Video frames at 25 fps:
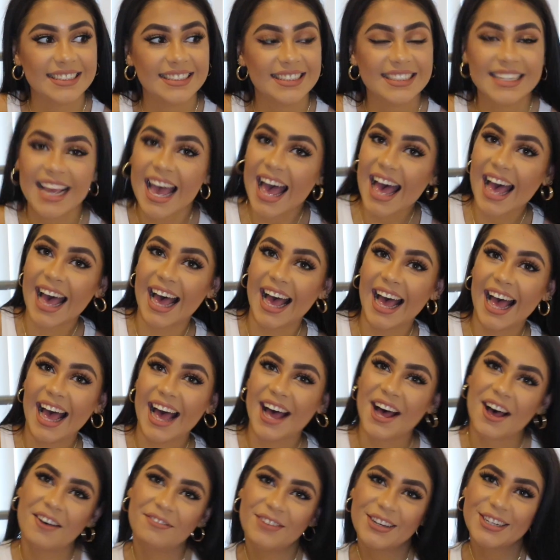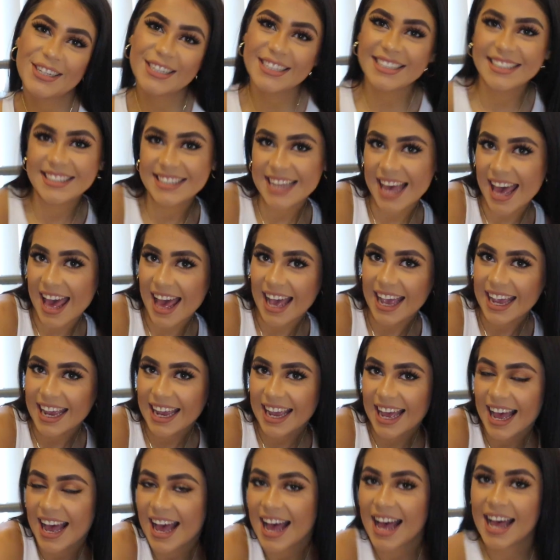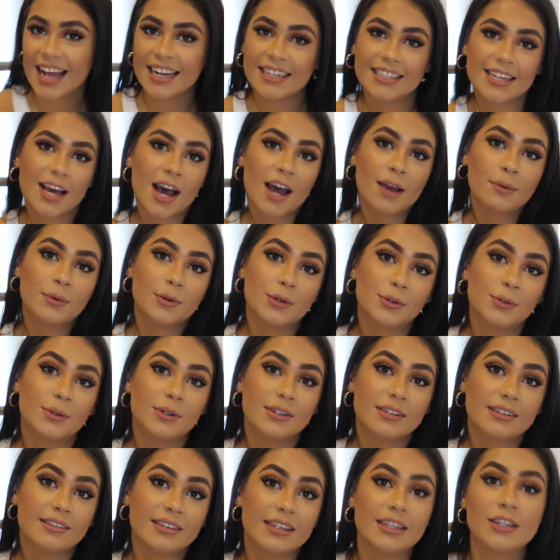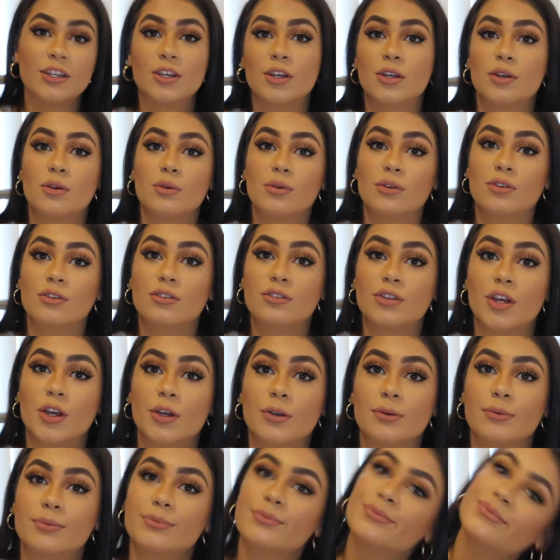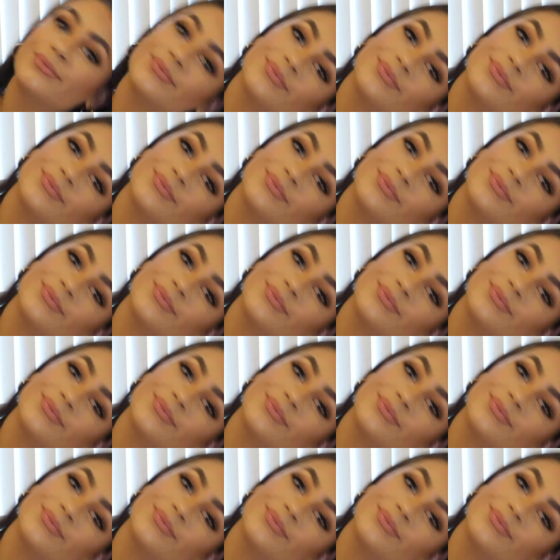yeah, have a good day, and I will see you soon.